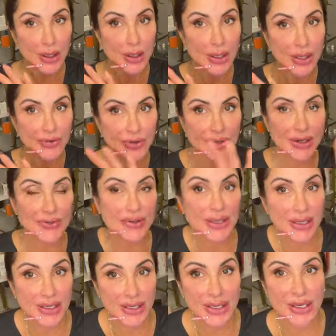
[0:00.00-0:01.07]
if you have
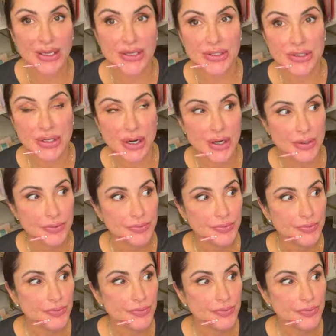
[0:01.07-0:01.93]
any kind of scar,